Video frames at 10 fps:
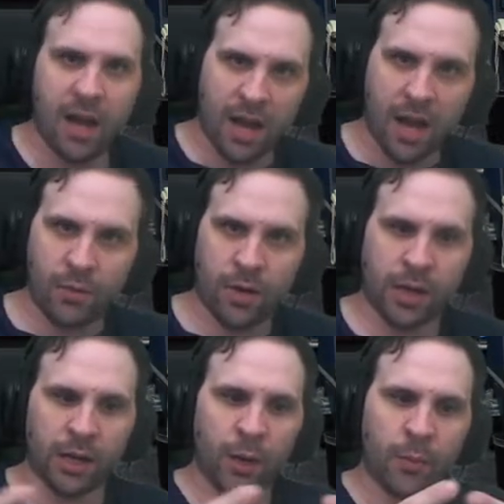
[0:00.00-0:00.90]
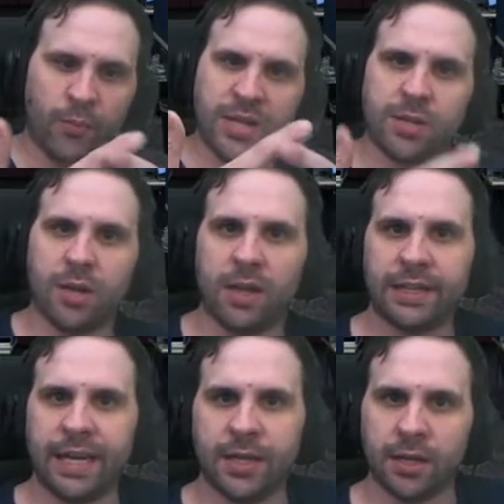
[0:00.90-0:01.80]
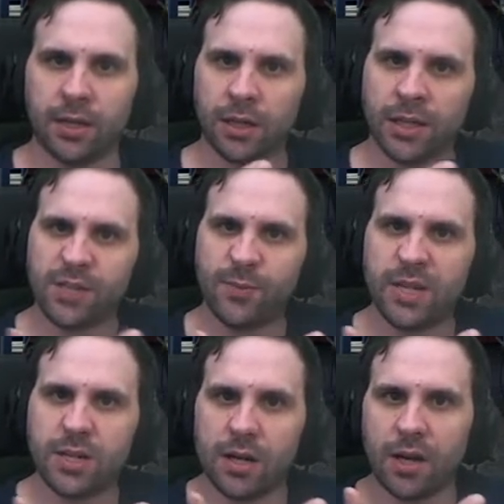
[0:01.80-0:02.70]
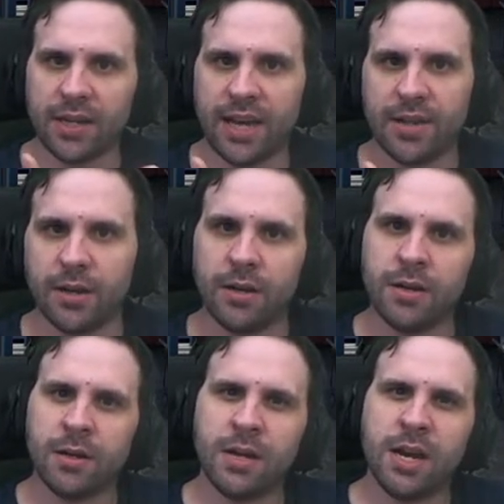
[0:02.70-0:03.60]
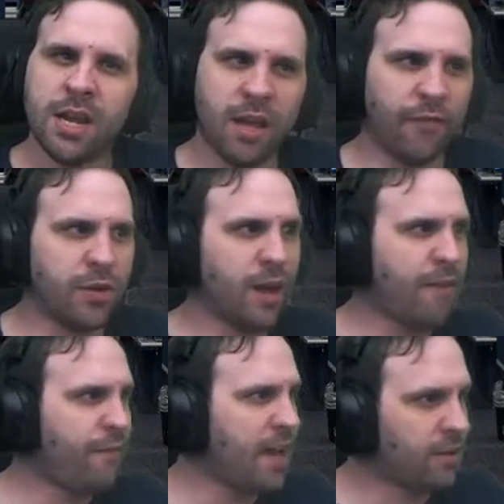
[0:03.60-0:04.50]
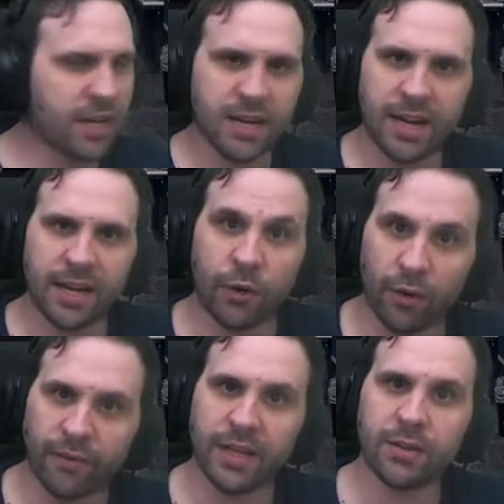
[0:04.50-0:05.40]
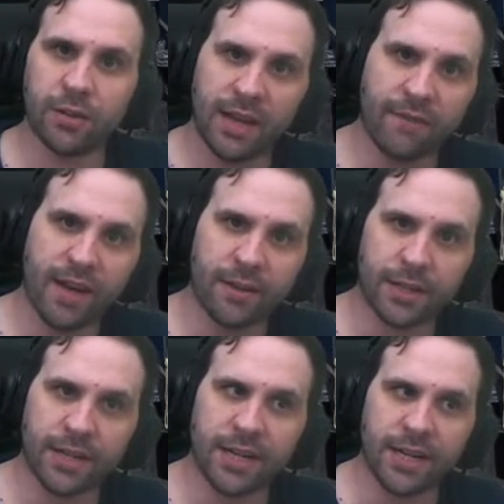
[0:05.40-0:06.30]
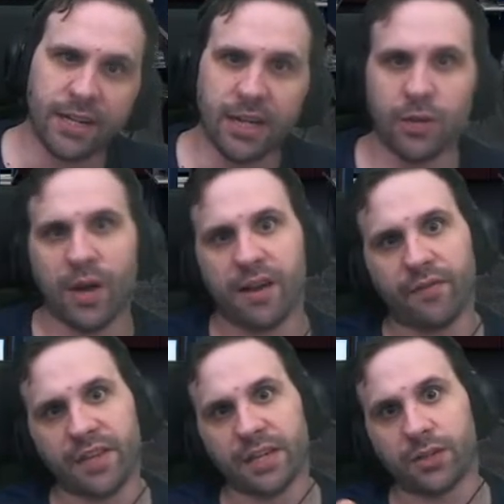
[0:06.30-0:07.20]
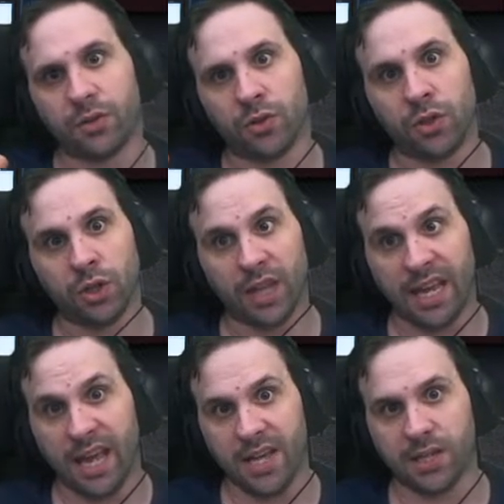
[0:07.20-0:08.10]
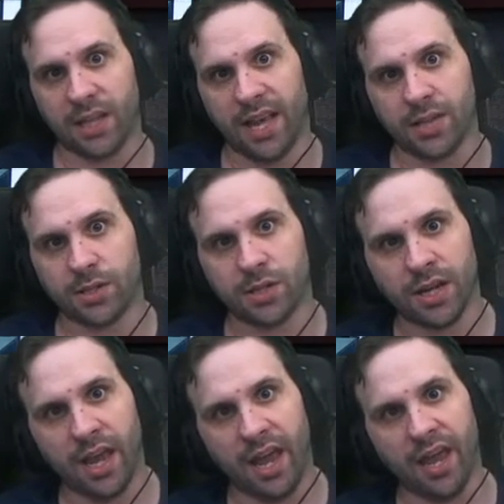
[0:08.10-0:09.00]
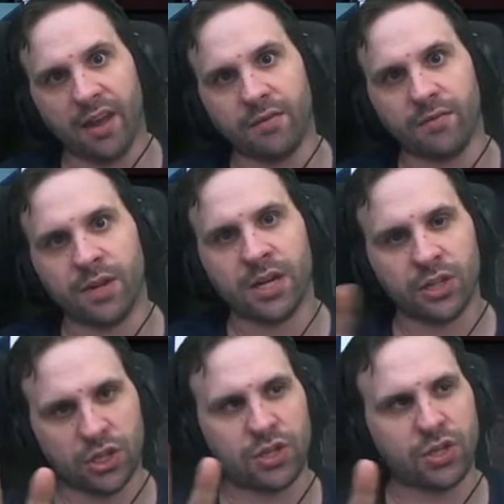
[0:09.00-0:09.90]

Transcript: I want to piece it all together. Let's piece it all together. If you had Falcon 9 or a vehicle like Falcon 9 and you had a vehicle like SLS and just